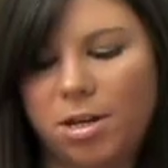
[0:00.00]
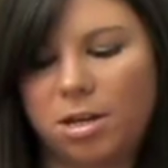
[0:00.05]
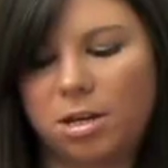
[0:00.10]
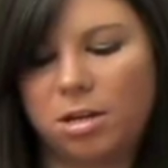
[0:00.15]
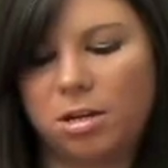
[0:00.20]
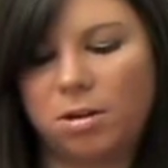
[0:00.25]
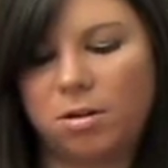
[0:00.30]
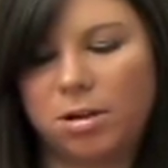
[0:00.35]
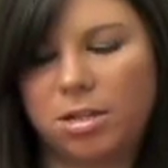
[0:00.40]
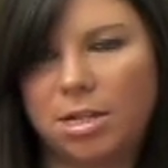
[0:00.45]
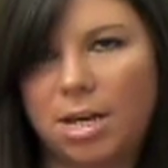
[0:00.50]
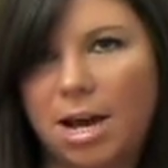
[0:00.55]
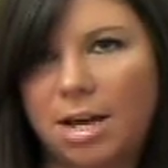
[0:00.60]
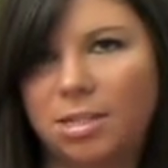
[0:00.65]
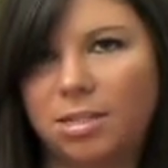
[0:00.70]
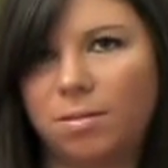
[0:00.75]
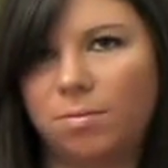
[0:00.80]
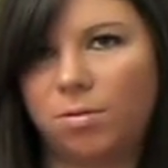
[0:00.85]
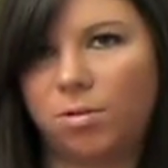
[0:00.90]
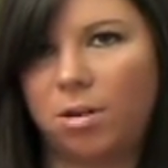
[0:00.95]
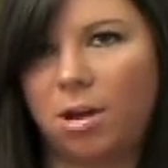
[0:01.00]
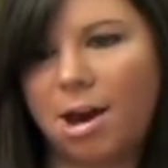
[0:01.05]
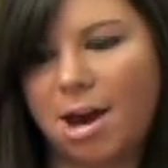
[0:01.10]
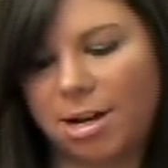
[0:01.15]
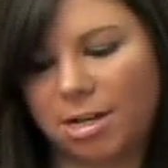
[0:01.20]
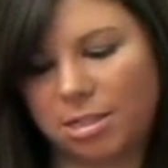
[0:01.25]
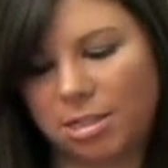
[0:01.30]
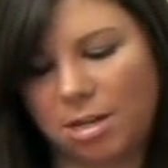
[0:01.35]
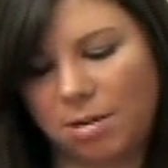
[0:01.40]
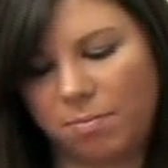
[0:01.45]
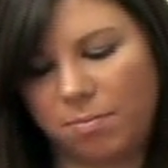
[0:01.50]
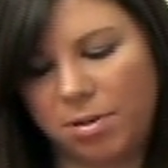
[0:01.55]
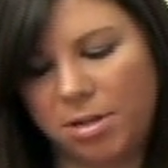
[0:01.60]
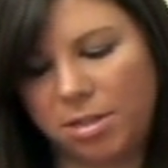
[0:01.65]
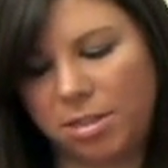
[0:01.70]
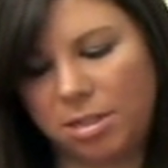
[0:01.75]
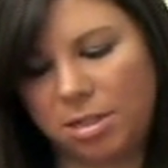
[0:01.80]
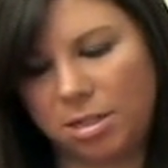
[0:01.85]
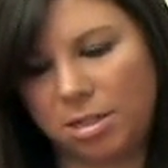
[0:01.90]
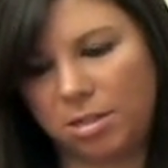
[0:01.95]
you can do is add some little accent
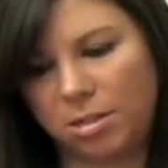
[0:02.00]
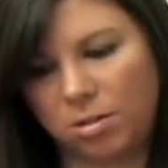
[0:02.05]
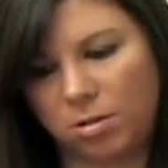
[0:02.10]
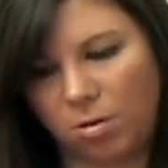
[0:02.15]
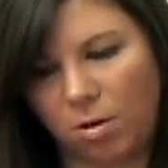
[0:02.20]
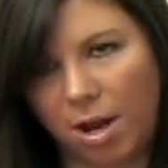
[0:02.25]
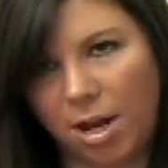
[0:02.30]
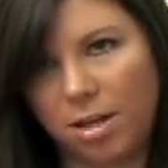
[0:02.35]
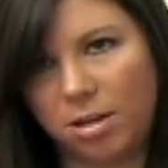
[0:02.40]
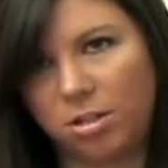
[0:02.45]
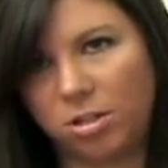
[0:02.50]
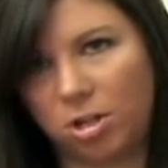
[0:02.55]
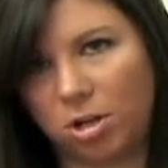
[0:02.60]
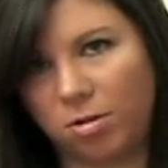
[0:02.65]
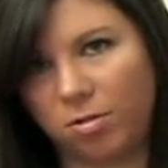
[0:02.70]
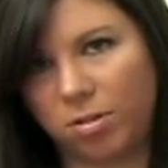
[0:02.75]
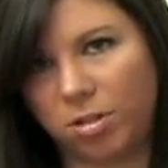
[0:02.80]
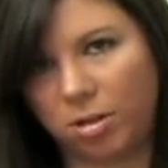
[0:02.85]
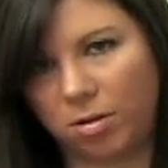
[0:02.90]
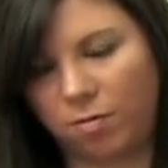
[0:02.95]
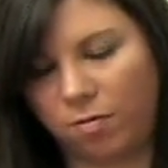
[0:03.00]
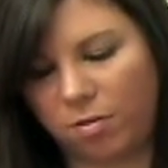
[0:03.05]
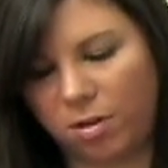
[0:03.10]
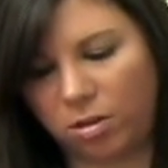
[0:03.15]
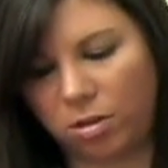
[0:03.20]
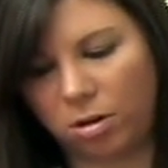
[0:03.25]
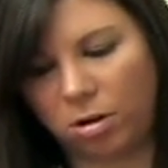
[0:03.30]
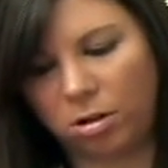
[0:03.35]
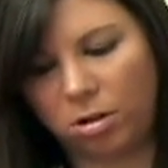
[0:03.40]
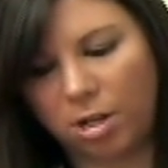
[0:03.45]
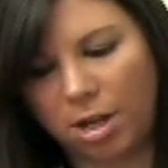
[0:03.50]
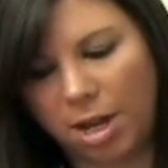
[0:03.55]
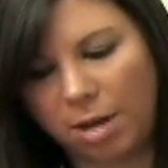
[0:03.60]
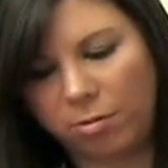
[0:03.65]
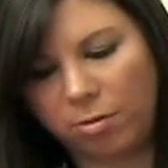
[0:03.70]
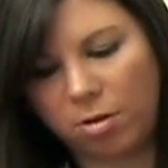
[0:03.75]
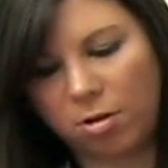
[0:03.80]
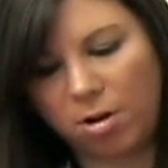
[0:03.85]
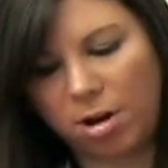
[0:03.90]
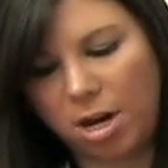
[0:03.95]
pieces. So I chose a fun little
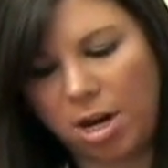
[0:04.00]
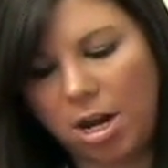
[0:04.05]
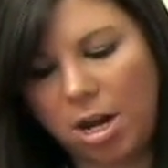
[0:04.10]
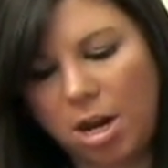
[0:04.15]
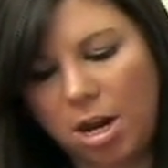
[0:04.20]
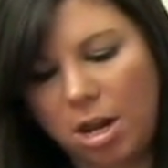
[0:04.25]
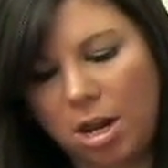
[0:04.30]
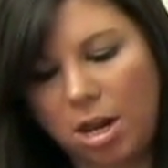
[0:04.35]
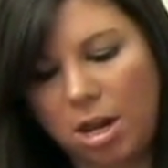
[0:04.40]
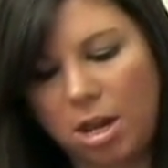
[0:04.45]
lime green.